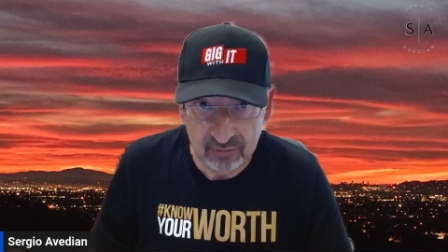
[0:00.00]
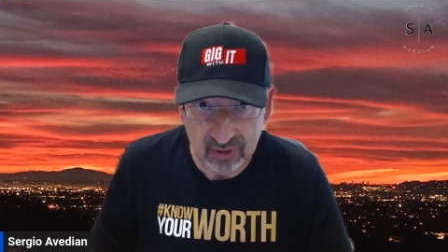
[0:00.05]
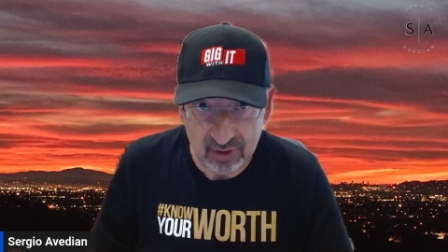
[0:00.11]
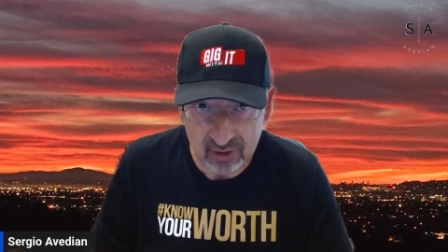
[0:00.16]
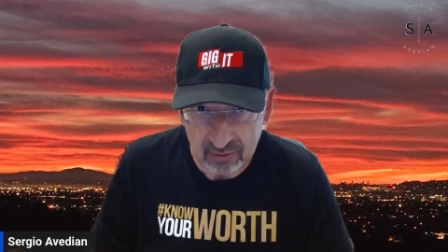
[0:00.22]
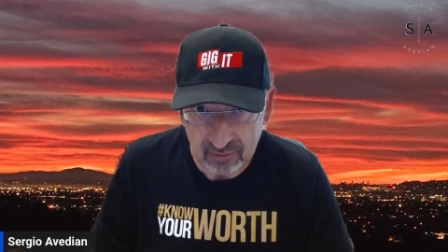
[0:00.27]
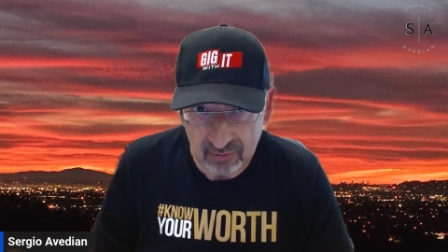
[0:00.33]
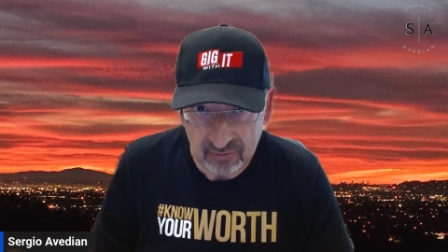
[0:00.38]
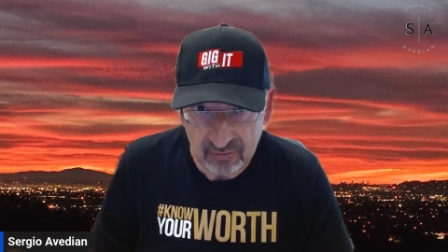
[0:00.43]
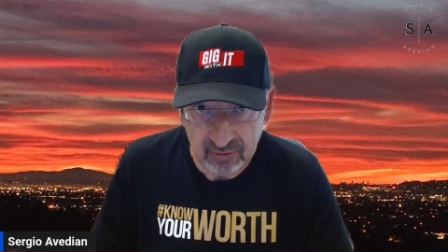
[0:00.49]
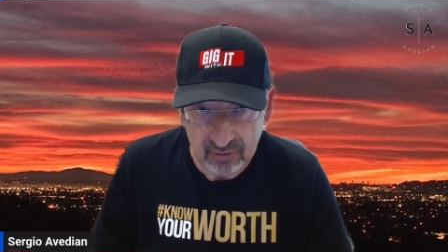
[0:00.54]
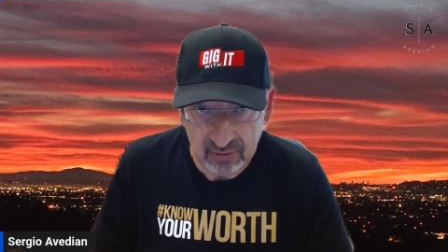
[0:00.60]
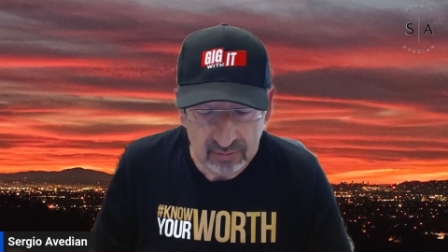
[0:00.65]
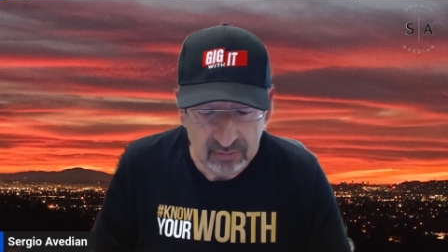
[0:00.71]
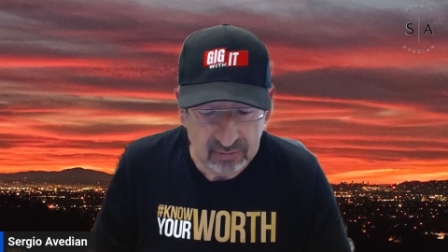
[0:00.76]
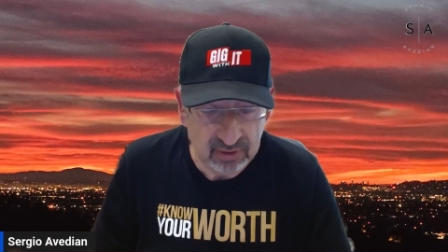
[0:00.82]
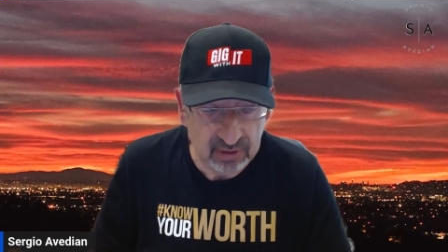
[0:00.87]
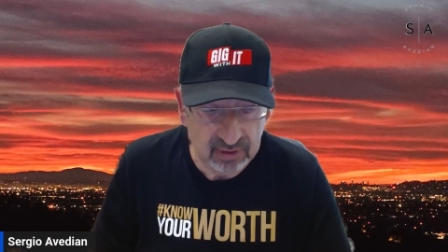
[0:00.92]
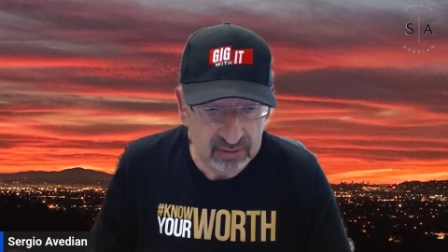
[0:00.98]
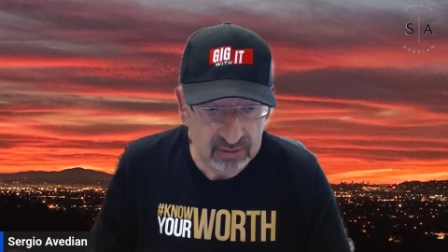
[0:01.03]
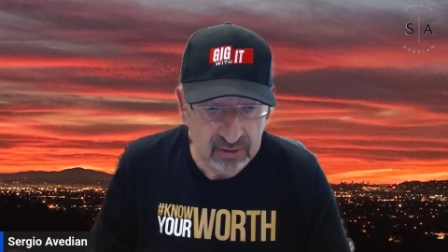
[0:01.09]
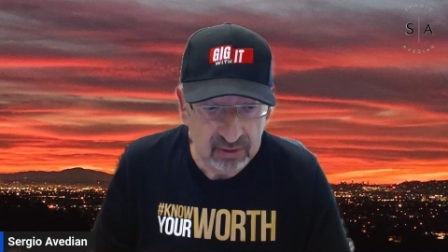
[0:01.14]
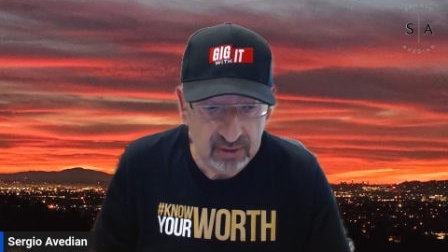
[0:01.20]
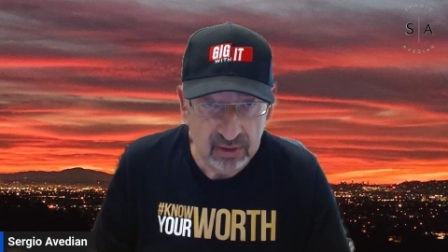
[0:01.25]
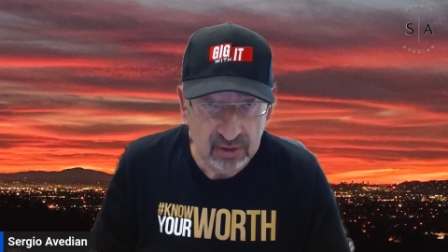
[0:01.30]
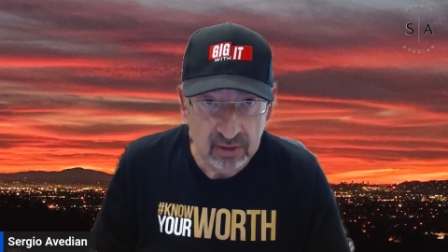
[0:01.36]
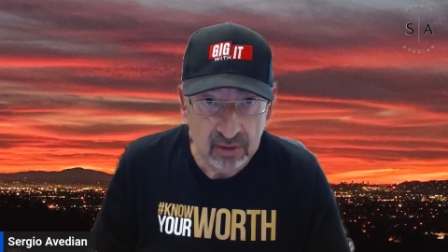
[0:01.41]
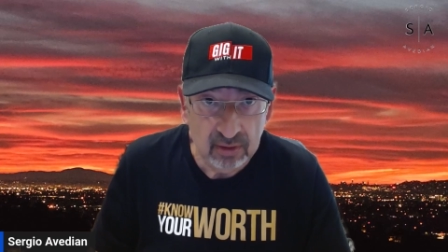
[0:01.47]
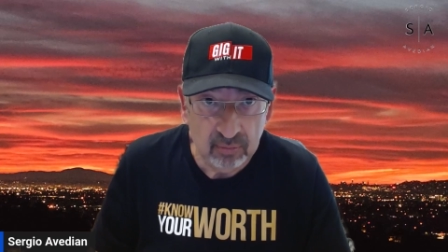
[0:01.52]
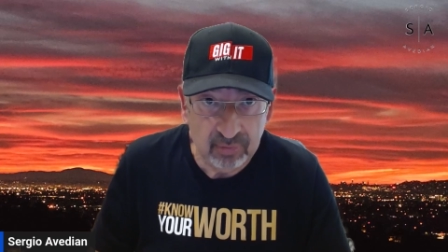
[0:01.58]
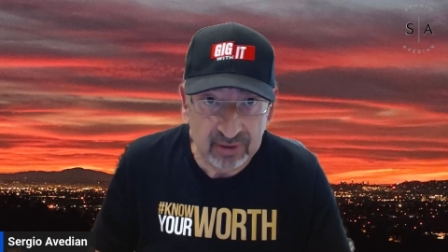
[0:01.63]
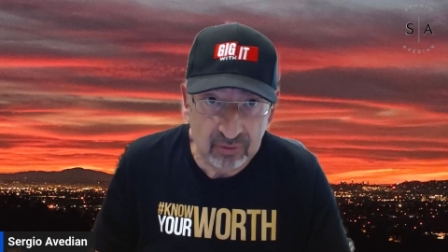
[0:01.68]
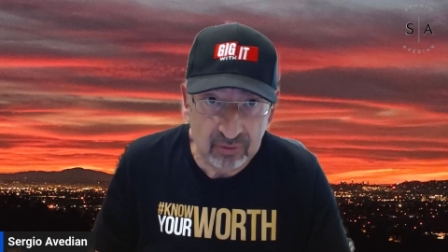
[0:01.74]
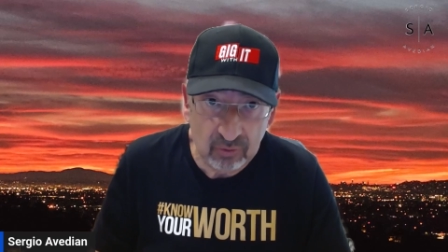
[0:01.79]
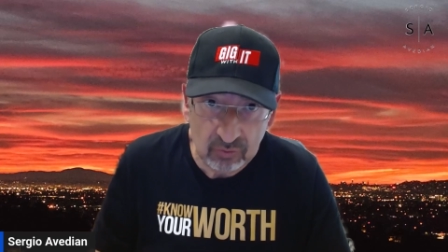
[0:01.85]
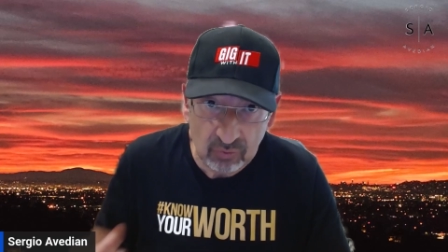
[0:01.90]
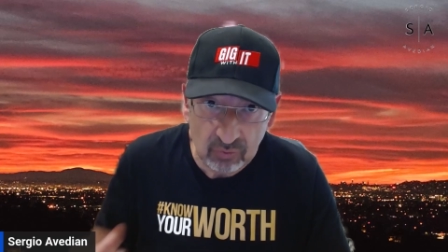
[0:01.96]
currency, right? But
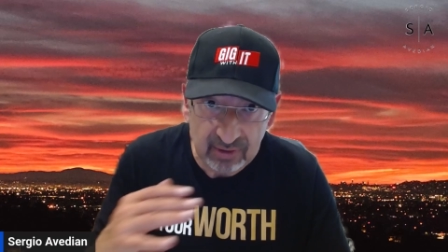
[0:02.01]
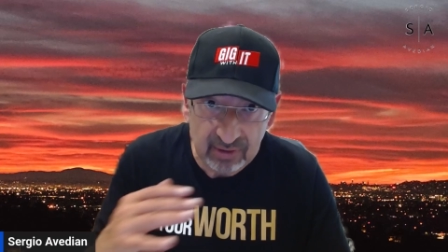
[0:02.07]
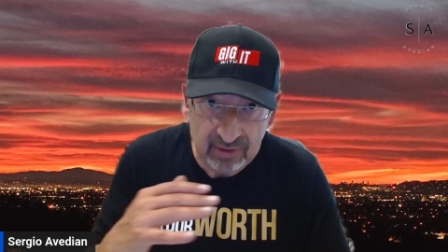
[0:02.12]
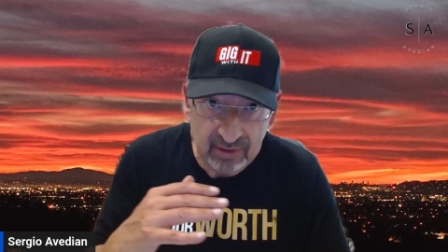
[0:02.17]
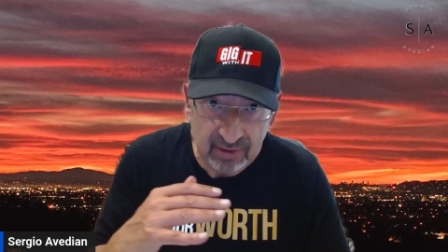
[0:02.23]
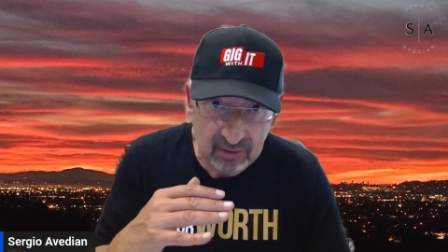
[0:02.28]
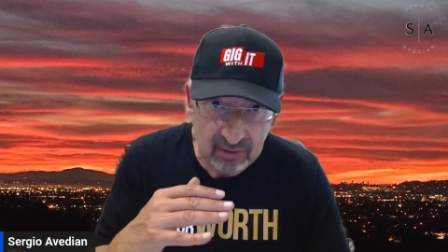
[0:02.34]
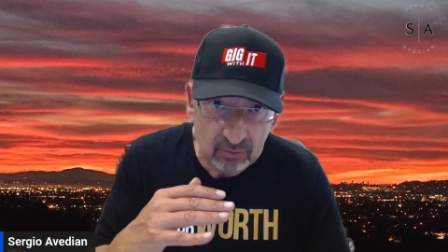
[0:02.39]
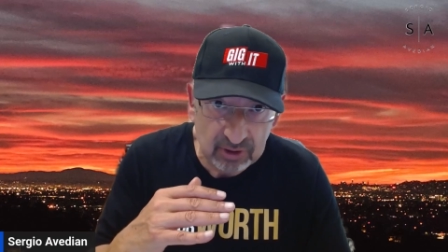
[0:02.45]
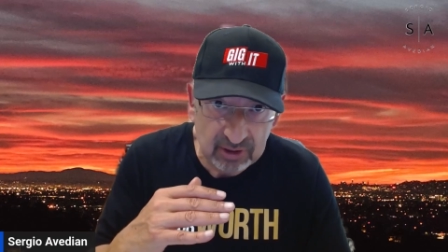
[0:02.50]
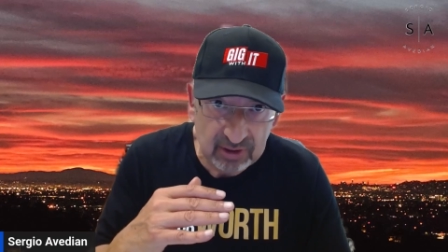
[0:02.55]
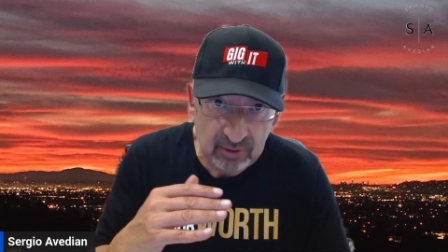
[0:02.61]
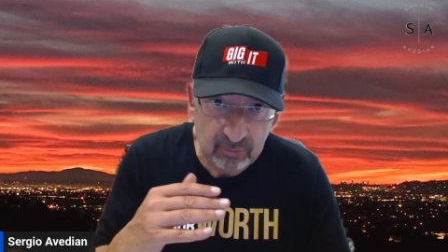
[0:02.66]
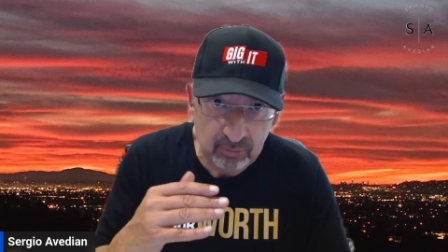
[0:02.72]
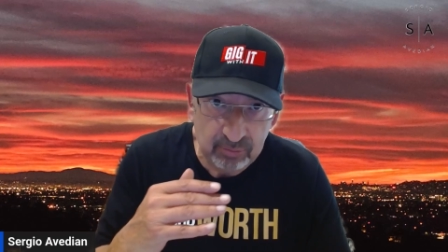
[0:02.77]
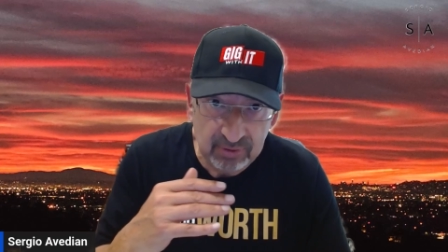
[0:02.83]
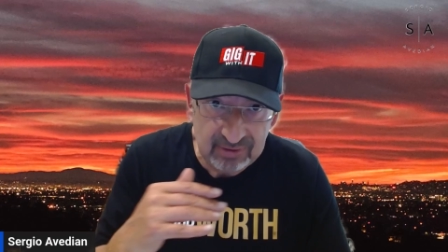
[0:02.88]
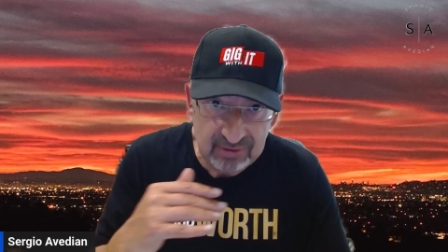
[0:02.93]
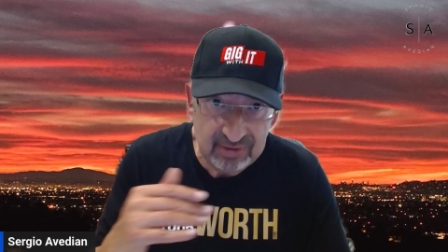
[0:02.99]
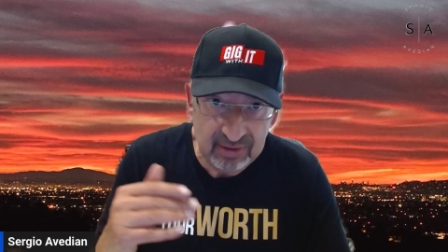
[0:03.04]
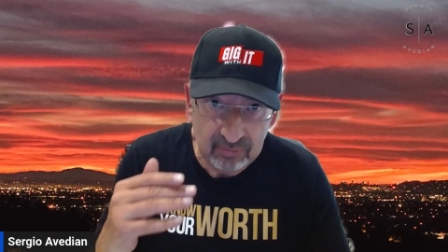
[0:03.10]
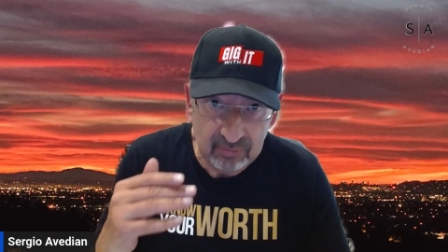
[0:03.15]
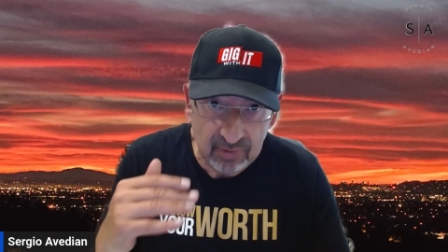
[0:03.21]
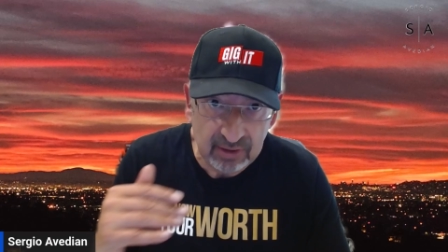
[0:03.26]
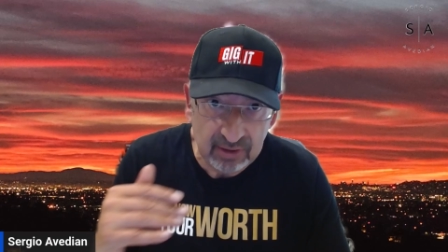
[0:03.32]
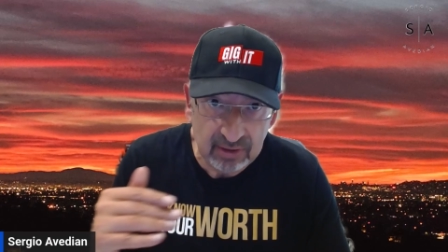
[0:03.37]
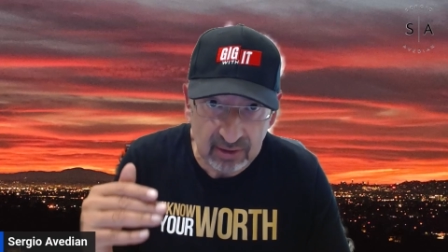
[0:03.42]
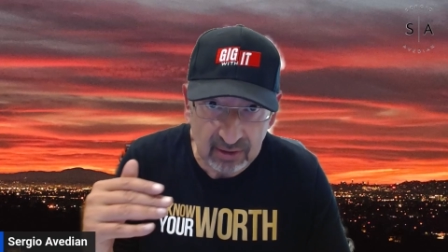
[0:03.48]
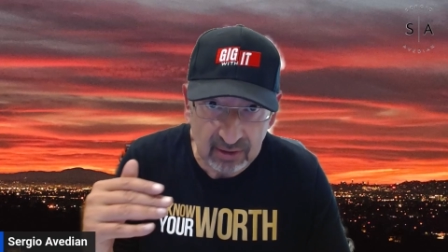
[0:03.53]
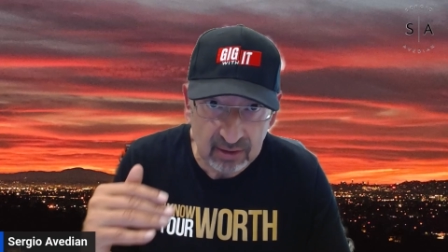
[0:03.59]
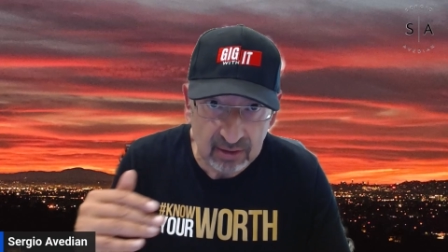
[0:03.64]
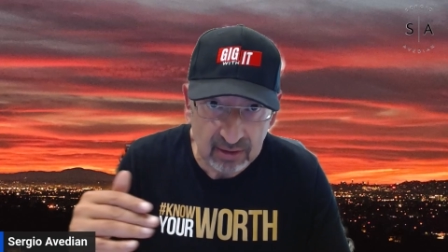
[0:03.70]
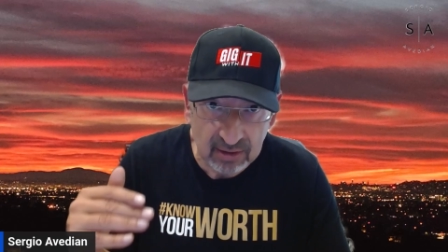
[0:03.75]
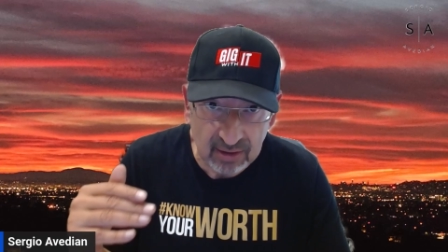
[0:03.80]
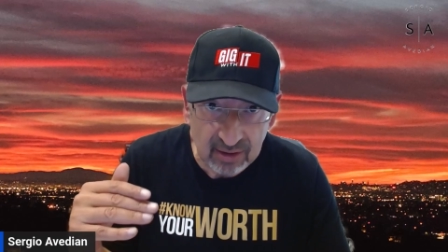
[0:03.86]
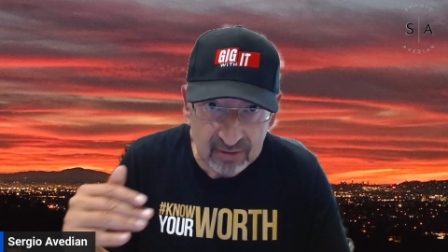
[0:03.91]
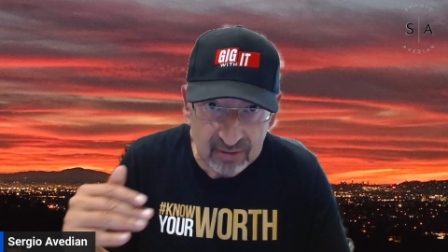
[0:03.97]
on one hand, we keep printing money
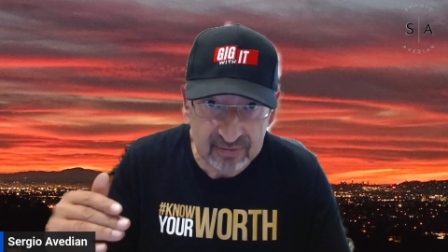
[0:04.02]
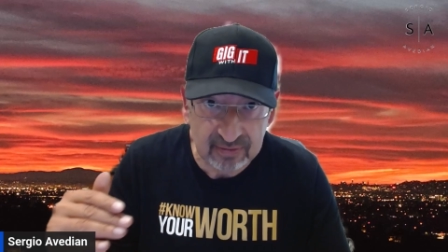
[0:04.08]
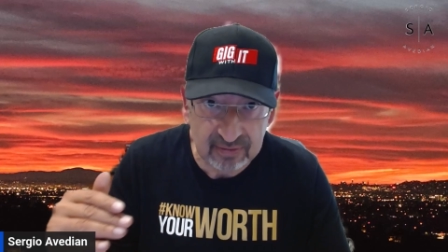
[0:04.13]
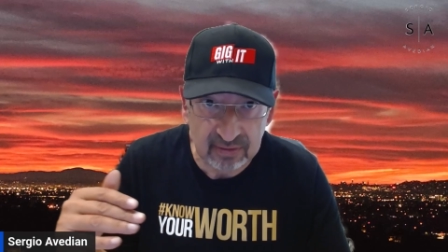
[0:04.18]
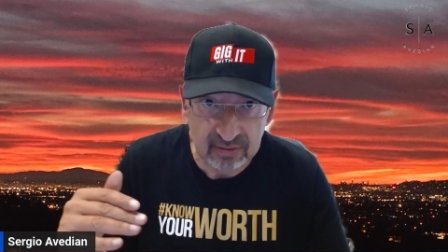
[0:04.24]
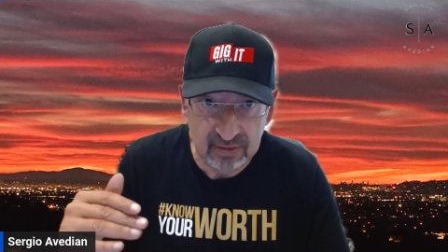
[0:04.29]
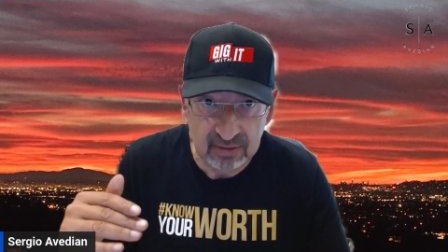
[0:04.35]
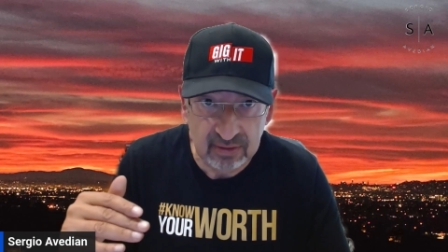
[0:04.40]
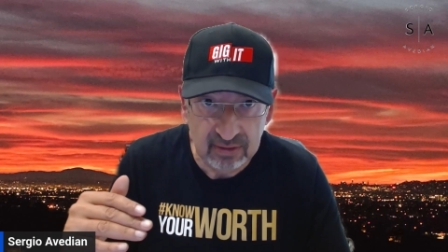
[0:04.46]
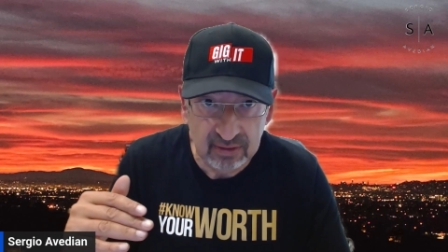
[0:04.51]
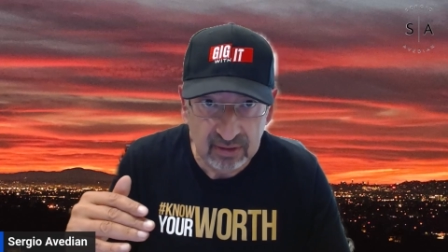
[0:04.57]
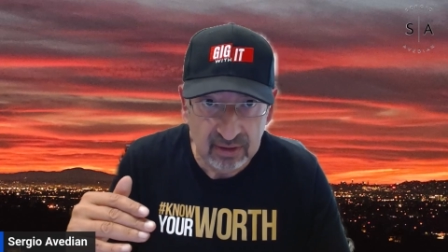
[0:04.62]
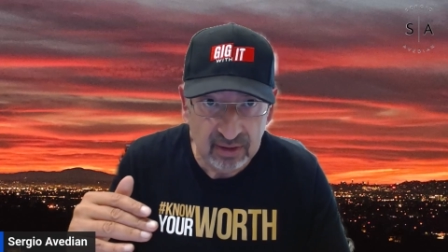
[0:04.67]
constantly